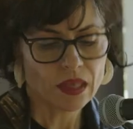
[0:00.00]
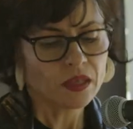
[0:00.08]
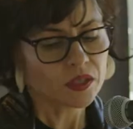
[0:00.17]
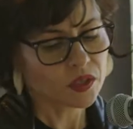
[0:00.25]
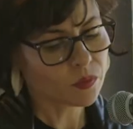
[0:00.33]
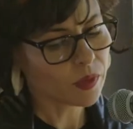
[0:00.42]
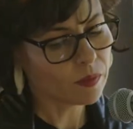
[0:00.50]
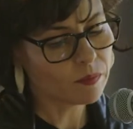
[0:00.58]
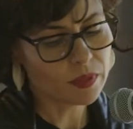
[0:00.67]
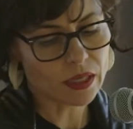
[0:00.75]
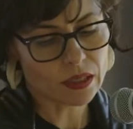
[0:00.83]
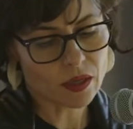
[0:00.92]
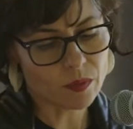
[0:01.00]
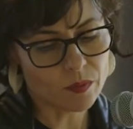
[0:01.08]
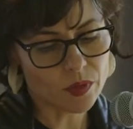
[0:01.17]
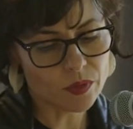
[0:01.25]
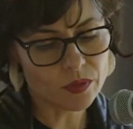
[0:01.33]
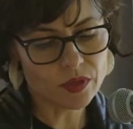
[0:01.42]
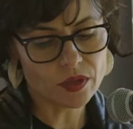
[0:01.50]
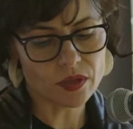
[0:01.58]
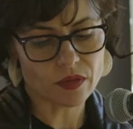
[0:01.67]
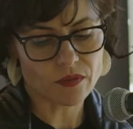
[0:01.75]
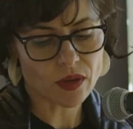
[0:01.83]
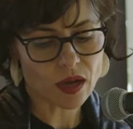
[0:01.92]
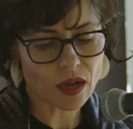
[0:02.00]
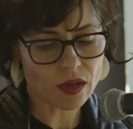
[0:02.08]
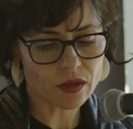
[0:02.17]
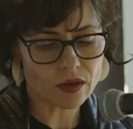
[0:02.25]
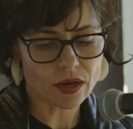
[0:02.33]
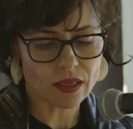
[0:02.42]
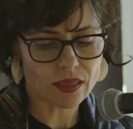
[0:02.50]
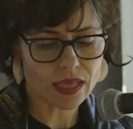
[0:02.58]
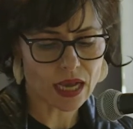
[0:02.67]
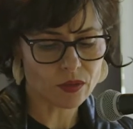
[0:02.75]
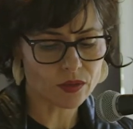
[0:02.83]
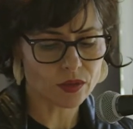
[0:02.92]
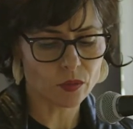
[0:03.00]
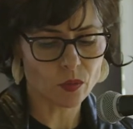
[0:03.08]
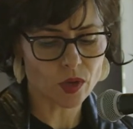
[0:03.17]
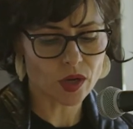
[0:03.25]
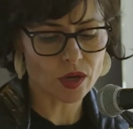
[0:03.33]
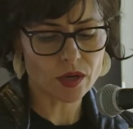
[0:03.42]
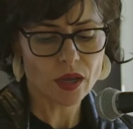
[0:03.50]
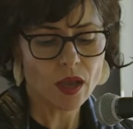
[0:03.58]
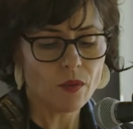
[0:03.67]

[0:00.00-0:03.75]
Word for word: Swim that communion of color and thousand word